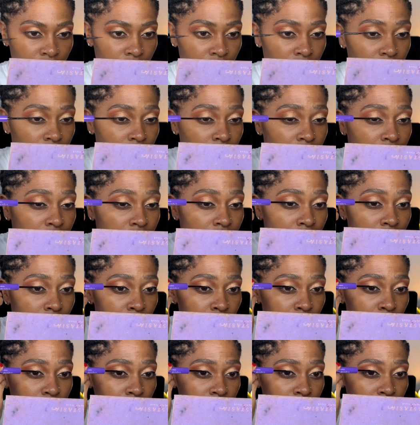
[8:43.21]
that can
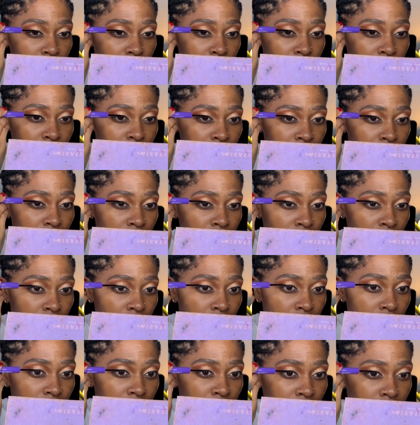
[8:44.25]
help them
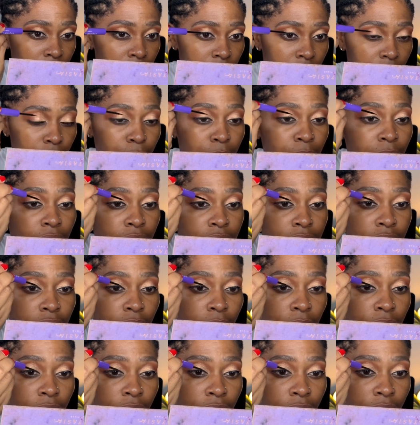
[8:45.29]
in another place or
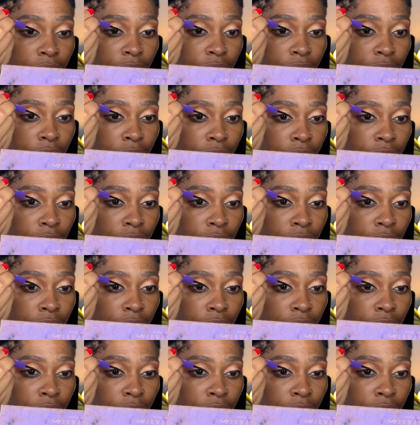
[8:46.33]
whatever.